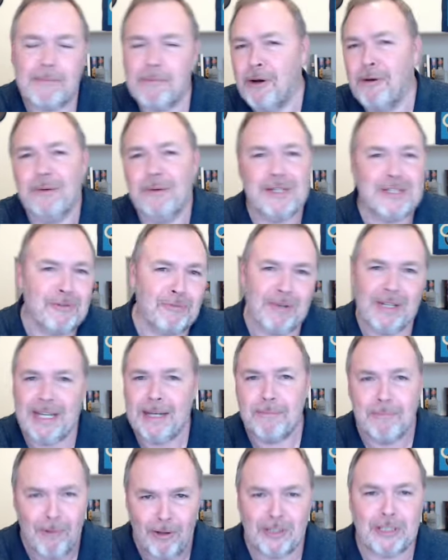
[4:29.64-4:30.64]
always
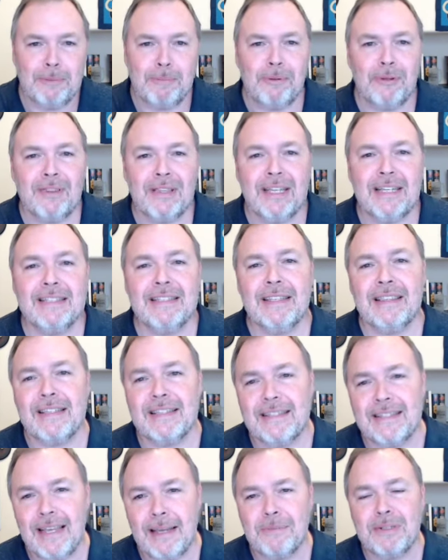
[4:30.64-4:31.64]
reading multiple things at the
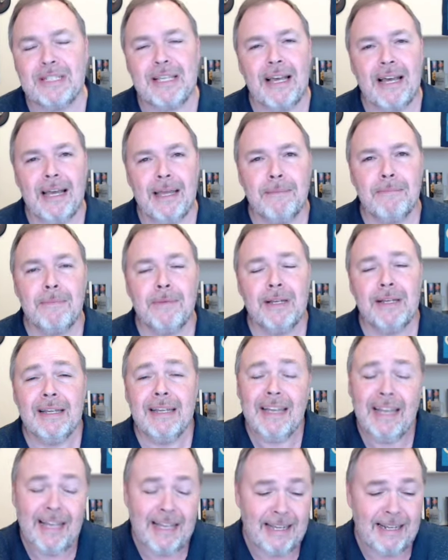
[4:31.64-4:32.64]
same time,
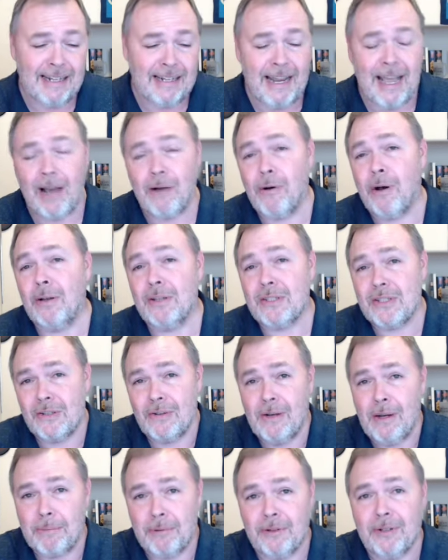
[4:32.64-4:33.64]
and now
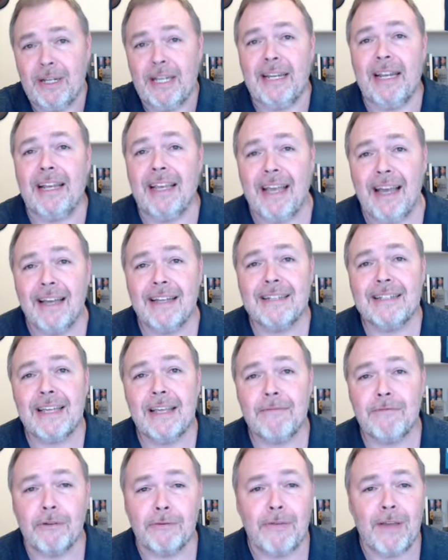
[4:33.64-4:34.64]
also I'm creating
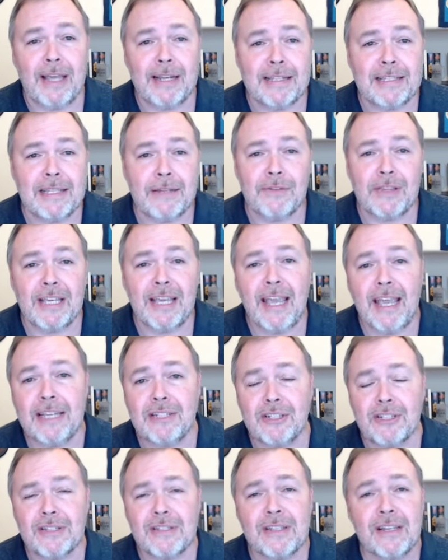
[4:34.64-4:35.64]
content for Fantasy for the
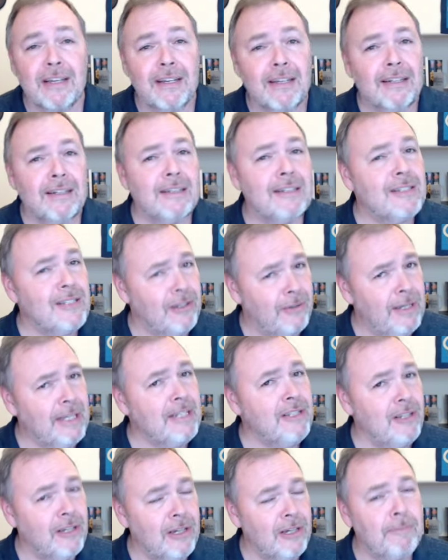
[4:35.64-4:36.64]
Ages, so
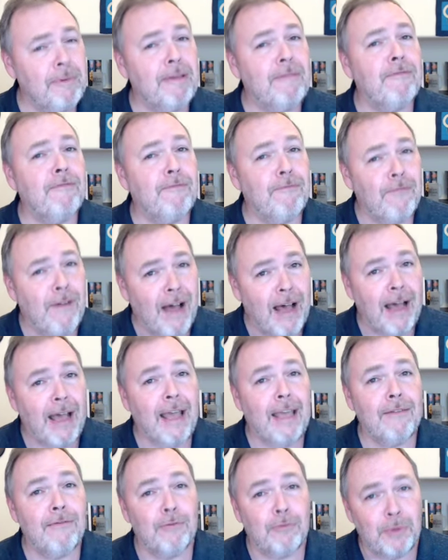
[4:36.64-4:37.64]
it took me
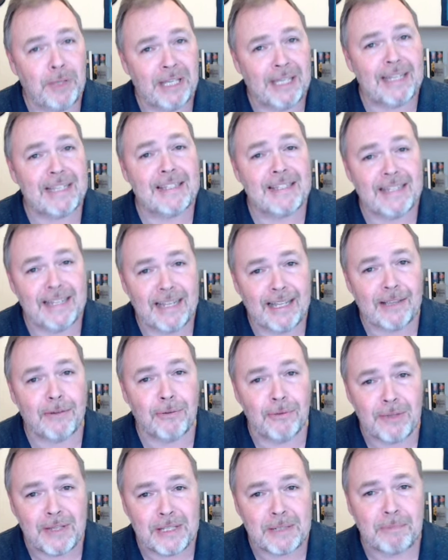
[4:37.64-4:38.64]
five weeks to get
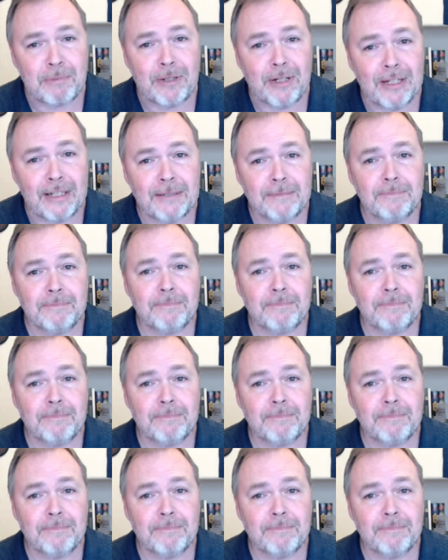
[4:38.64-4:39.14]
through this book.